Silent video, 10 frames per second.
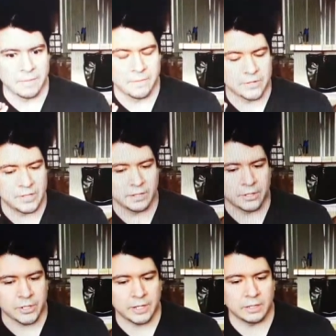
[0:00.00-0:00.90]
And I remember seeing
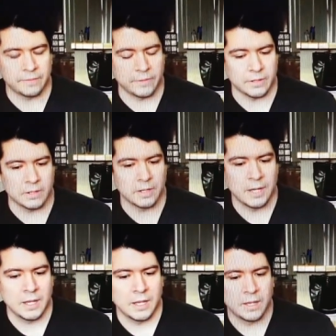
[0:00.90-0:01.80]
the trailer for
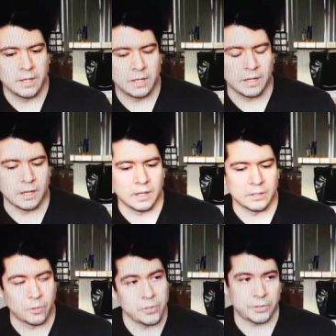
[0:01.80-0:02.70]

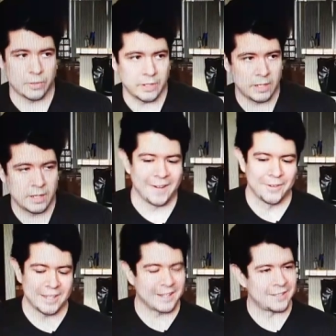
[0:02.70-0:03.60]
Toy Story. I
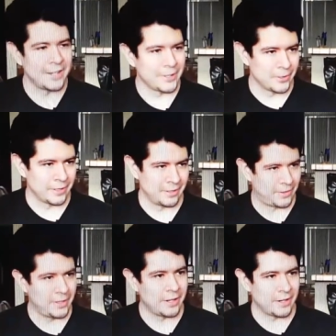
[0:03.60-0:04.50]
was like a 10-year-old
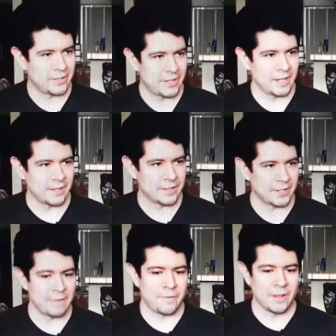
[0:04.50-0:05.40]
in the theater seeing this,
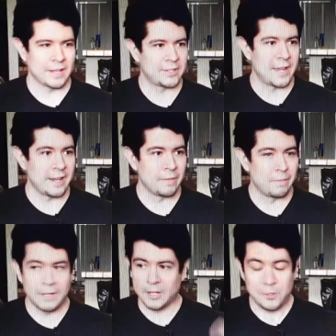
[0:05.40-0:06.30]
and I felt like standing up
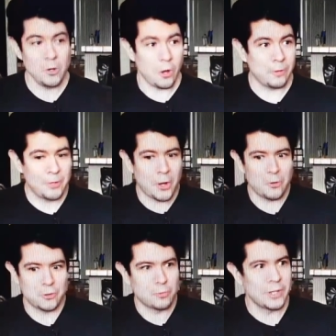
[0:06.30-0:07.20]
and being like, do y'all
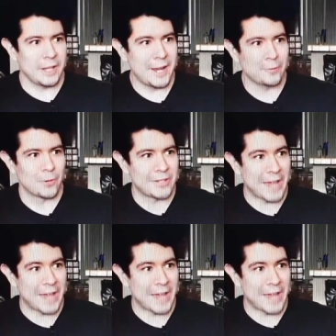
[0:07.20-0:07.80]
just realize